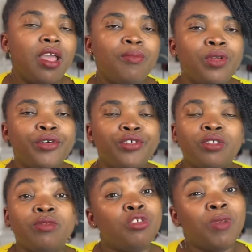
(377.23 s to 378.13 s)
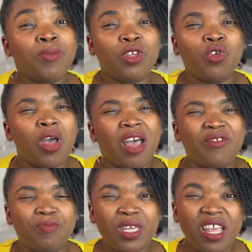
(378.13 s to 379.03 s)
because maybe you don't have
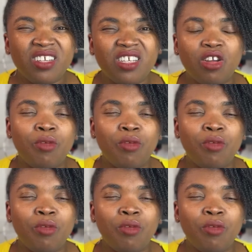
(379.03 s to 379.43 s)
a PhD,